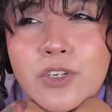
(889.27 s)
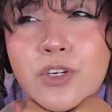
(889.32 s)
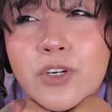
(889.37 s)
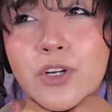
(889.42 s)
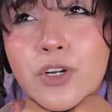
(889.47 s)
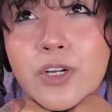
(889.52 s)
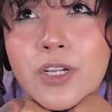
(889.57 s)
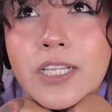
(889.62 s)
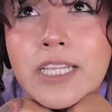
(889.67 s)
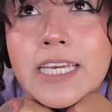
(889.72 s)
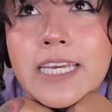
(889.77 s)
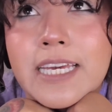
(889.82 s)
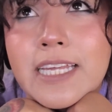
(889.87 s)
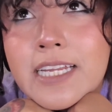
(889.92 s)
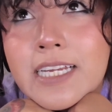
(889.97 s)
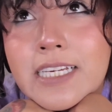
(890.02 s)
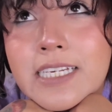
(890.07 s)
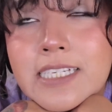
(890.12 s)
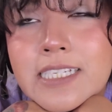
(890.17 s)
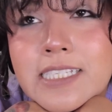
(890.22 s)
girly
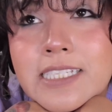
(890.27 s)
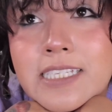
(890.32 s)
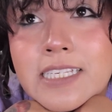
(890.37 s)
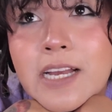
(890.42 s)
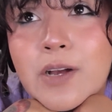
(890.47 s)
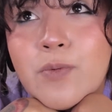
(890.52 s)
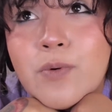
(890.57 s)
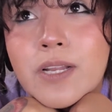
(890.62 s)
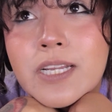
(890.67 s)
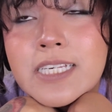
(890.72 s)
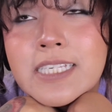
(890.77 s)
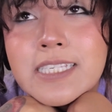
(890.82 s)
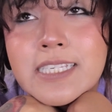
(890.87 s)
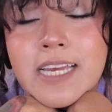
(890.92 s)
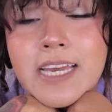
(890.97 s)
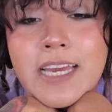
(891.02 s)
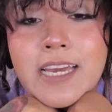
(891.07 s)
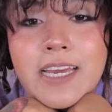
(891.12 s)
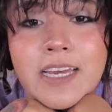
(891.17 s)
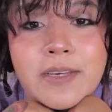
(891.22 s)
it is, I want to
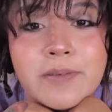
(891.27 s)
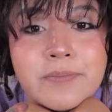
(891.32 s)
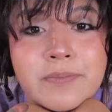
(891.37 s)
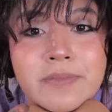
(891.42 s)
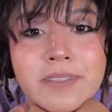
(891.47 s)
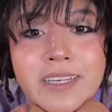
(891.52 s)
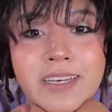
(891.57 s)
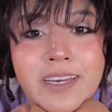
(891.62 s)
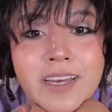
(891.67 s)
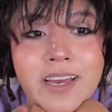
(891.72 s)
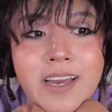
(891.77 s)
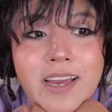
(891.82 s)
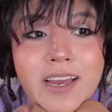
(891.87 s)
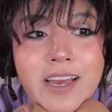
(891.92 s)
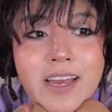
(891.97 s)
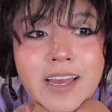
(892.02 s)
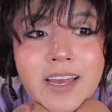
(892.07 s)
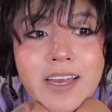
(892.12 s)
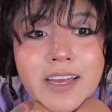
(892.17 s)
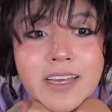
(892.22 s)
say.
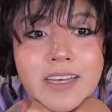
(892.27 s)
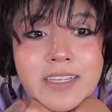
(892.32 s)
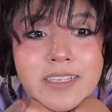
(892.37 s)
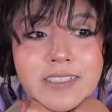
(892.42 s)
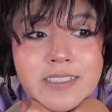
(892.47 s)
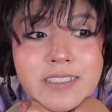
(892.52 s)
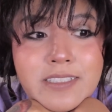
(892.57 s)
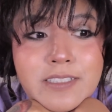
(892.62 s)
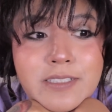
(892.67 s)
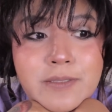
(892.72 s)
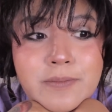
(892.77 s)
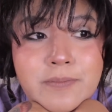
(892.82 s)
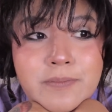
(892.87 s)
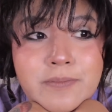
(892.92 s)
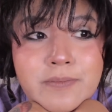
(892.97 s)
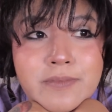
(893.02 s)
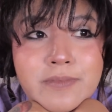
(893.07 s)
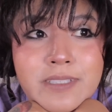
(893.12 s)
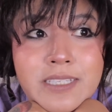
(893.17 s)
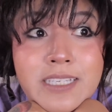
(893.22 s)
And
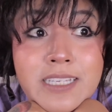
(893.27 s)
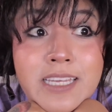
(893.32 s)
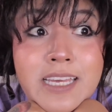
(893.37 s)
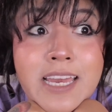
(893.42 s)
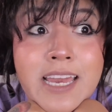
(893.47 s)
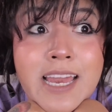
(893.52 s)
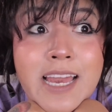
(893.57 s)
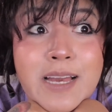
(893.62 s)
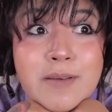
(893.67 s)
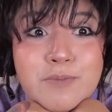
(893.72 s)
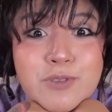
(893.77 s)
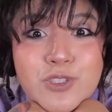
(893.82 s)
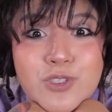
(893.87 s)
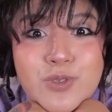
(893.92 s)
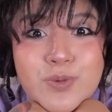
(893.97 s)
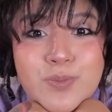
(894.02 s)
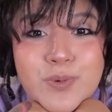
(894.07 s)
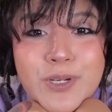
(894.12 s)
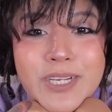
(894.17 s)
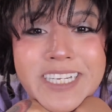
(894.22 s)
yeah, I'm
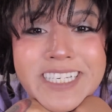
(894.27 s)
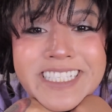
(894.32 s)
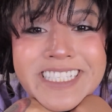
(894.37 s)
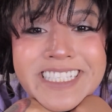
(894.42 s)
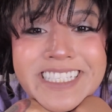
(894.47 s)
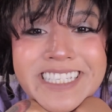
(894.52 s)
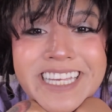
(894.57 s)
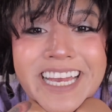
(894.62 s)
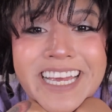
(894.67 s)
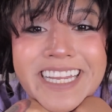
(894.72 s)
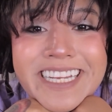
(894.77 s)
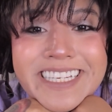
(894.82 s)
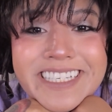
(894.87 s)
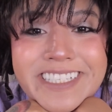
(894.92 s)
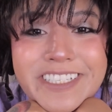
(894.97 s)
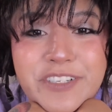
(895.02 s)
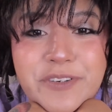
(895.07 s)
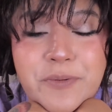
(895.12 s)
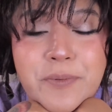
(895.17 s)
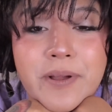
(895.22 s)
super
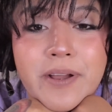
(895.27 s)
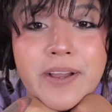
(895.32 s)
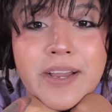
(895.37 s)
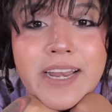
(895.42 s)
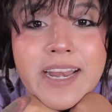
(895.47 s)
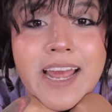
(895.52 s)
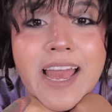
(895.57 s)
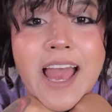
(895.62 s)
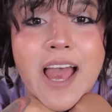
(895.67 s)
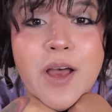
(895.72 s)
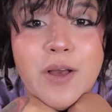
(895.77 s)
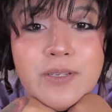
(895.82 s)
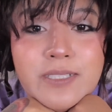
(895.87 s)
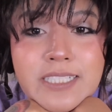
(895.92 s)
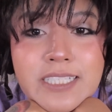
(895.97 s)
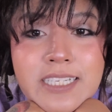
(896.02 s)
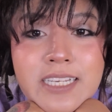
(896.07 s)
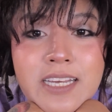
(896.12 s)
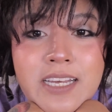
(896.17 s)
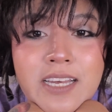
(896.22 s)
excited to wear it
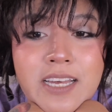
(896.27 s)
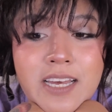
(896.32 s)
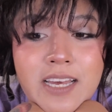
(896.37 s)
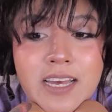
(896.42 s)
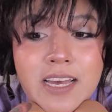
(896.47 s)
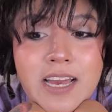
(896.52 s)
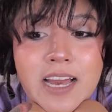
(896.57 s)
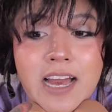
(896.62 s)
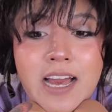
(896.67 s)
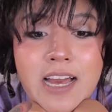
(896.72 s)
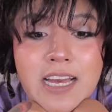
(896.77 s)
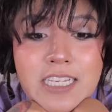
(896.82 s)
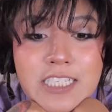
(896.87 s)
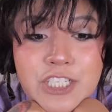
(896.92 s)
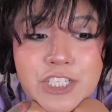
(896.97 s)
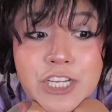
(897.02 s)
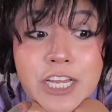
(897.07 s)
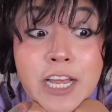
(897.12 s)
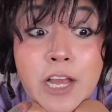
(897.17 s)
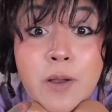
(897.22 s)
out.
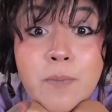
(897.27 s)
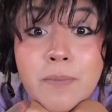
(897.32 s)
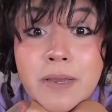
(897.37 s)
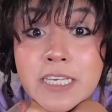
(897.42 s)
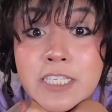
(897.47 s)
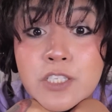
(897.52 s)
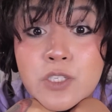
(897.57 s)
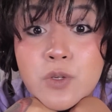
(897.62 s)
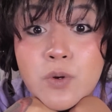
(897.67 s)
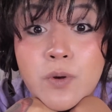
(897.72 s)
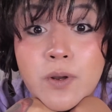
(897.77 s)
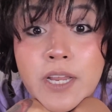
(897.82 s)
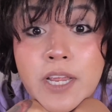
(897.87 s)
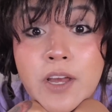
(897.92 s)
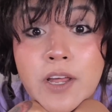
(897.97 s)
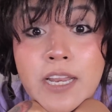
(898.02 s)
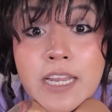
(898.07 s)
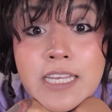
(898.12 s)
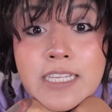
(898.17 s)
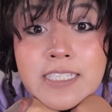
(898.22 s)
Check out my story
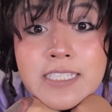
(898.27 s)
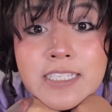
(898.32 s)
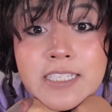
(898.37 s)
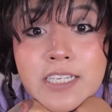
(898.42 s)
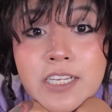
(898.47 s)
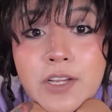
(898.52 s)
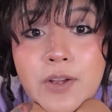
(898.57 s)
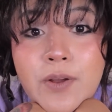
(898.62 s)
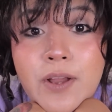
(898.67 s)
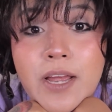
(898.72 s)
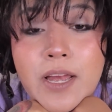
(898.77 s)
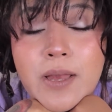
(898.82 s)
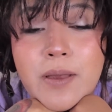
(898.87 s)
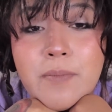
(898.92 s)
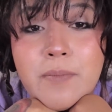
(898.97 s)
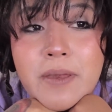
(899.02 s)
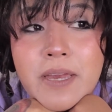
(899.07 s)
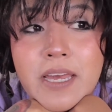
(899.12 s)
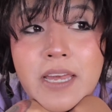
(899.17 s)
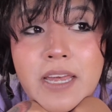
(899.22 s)
on
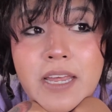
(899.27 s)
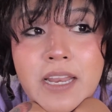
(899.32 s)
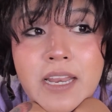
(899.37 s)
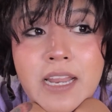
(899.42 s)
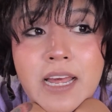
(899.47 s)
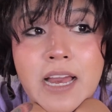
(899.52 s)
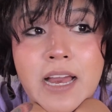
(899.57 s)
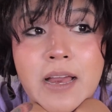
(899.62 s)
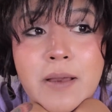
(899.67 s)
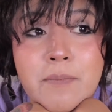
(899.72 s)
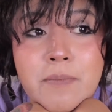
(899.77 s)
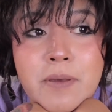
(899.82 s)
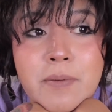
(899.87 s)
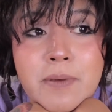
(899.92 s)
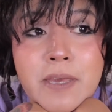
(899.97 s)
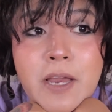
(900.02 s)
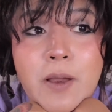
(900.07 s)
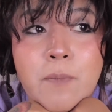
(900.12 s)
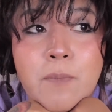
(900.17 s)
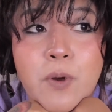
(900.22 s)
Instagram, and
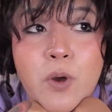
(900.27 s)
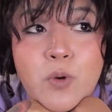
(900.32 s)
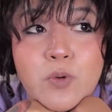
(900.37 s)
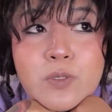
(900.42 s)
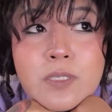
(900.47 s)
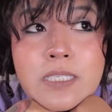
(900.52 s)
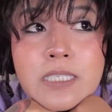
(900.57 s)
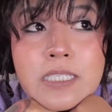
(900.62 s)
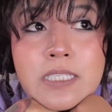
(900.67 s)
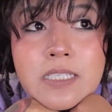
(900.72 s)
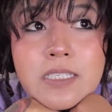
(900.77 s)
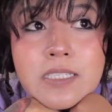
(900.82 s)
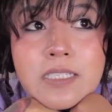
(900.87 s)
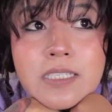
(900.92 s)
maybe I'll post